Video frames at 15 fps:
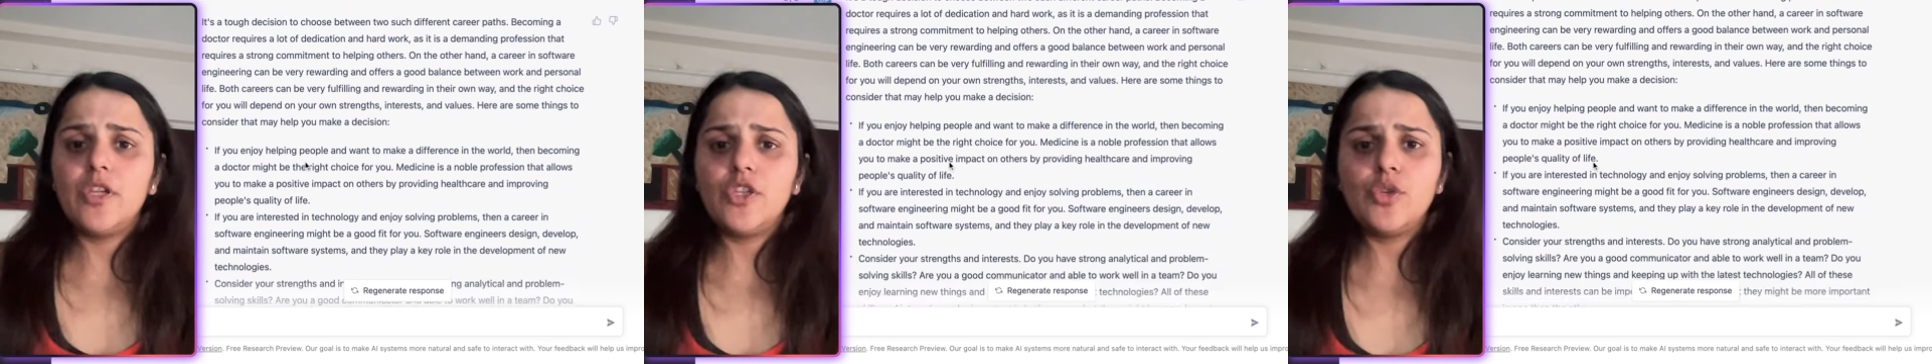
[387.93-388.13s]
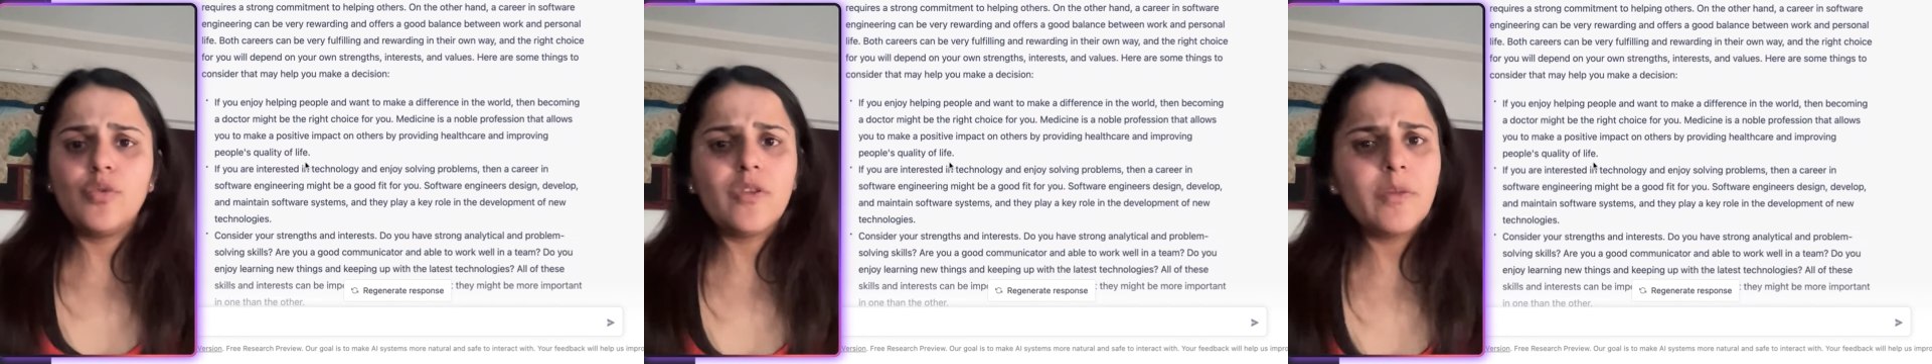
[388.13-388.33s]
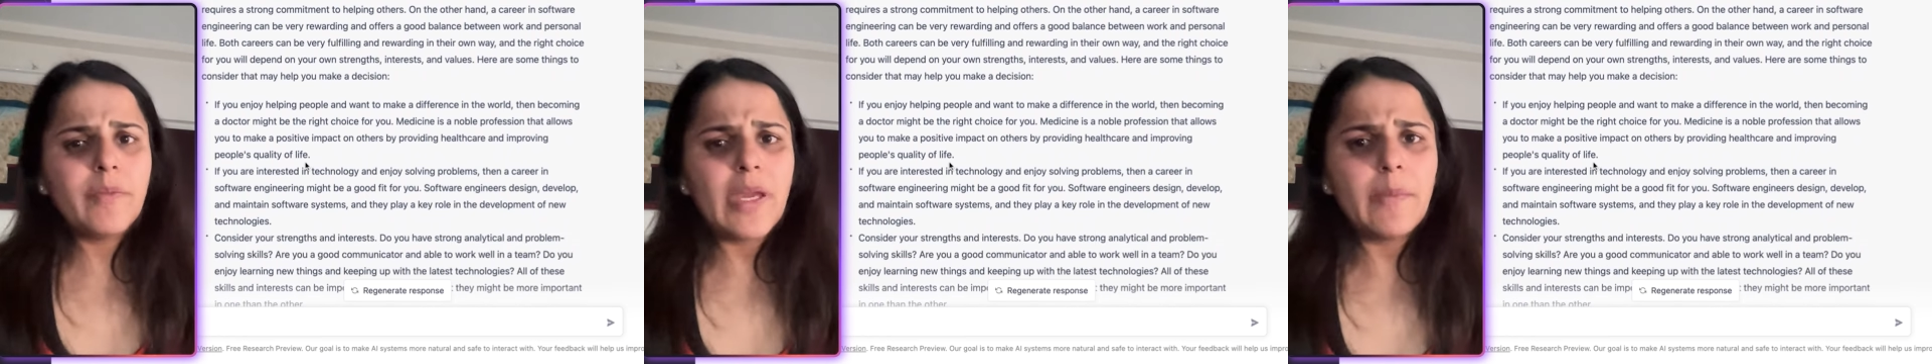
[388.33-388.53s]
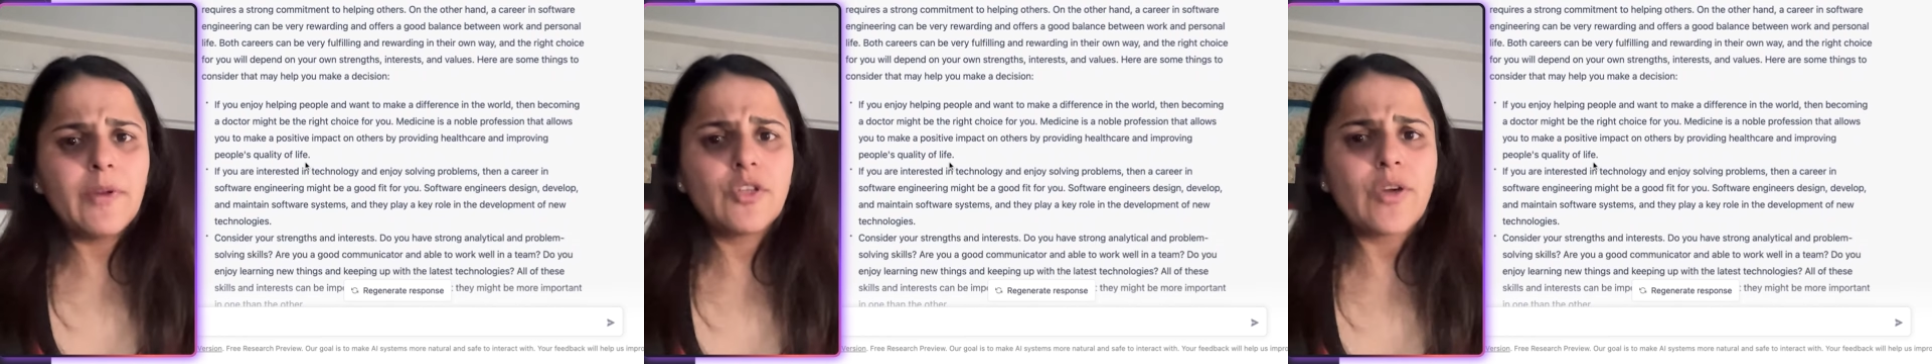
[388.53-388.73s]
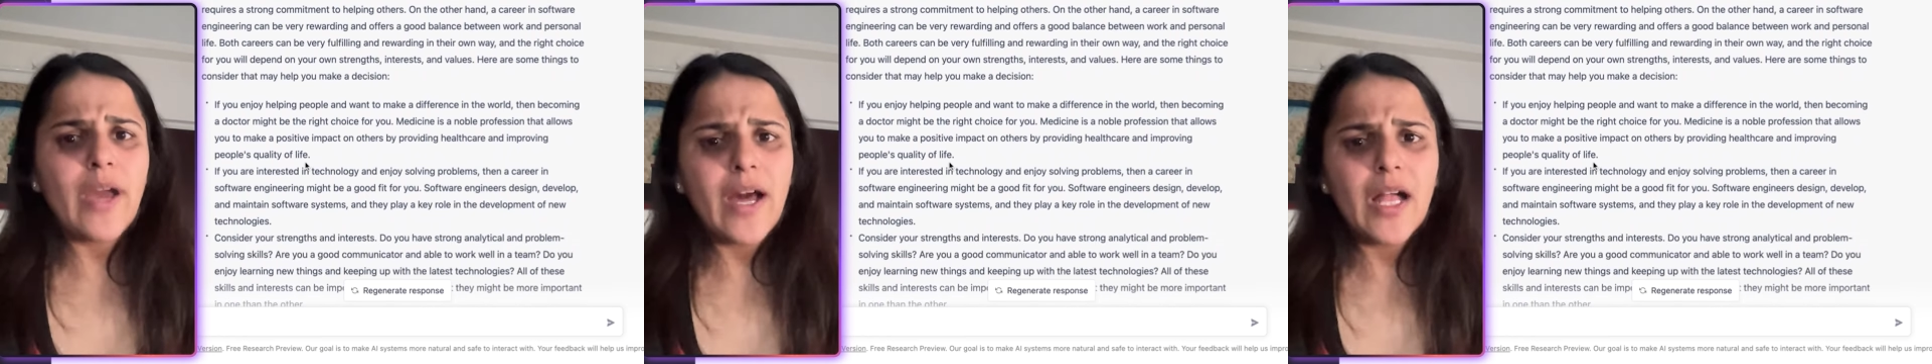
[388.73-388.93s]
You will be
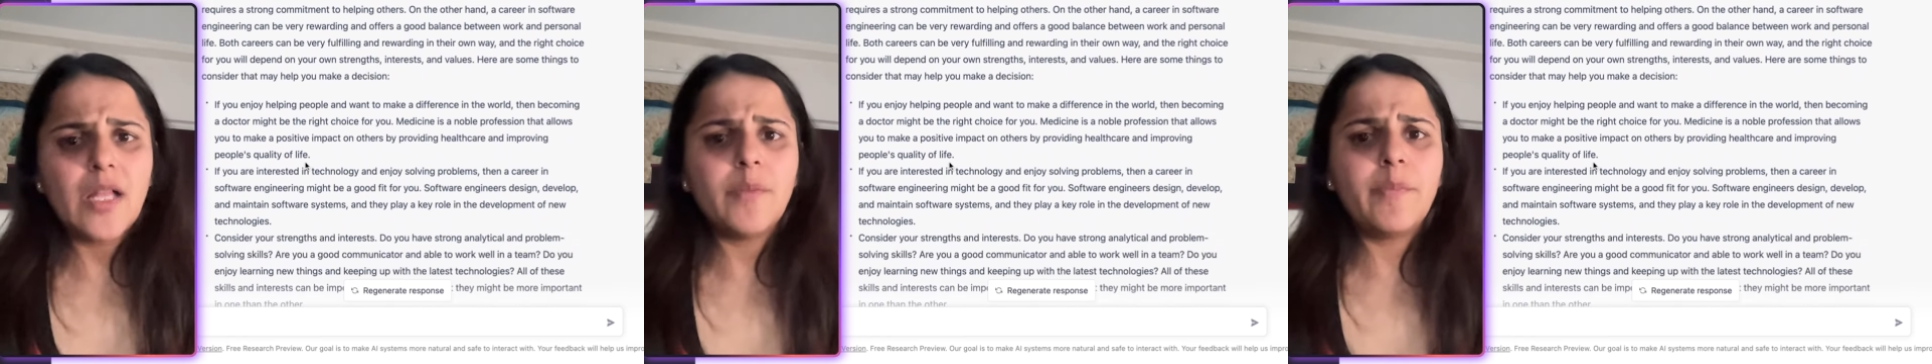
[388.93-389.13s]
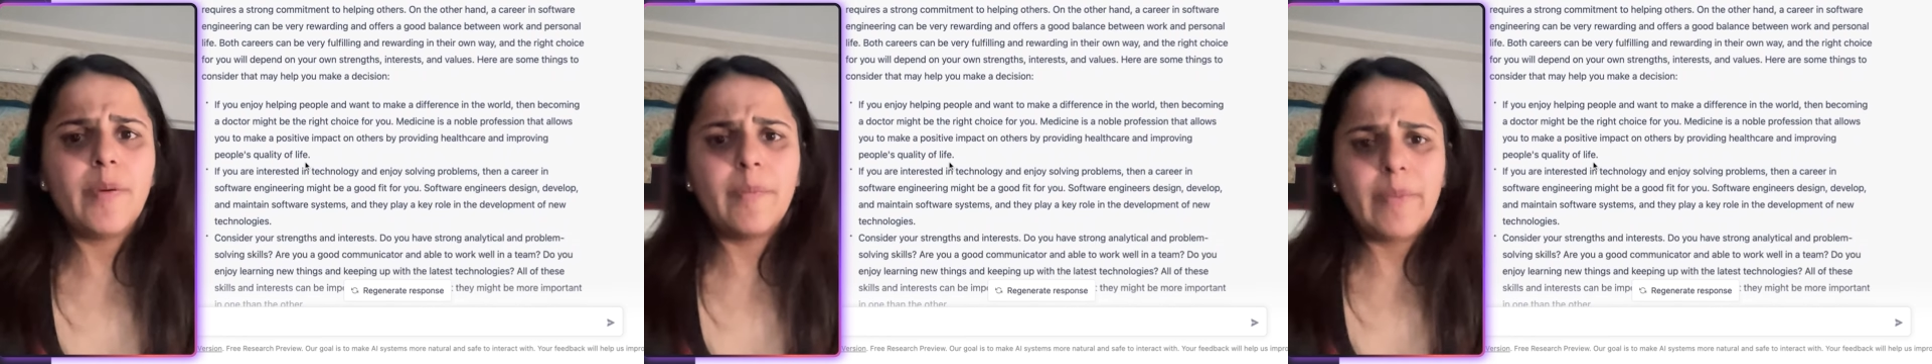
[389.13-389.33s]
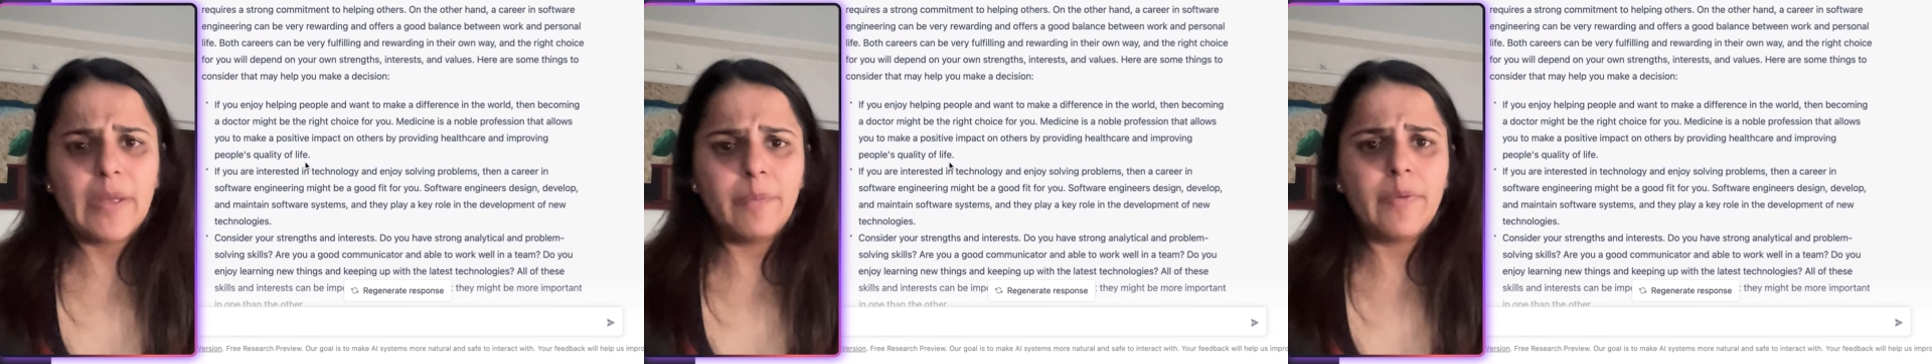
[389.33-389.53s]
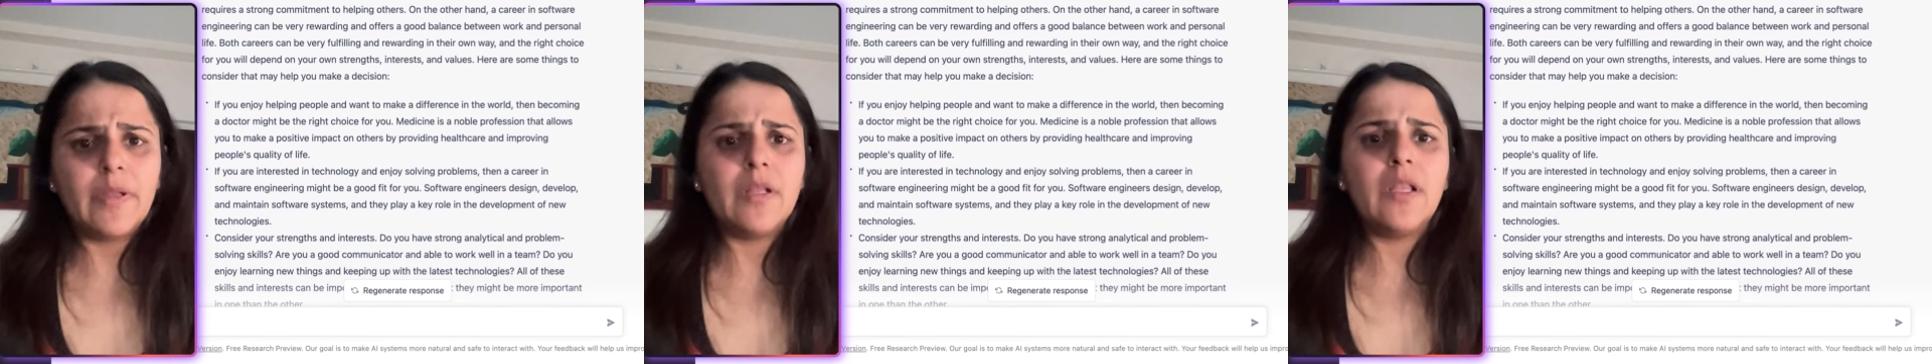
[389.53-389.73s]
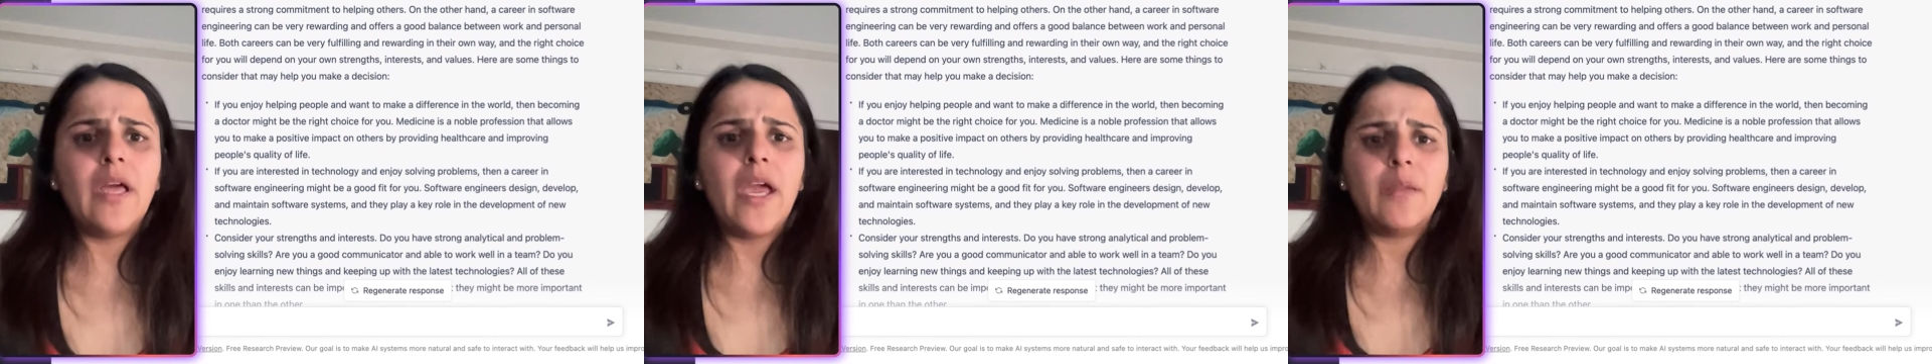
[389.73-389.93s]
able to help people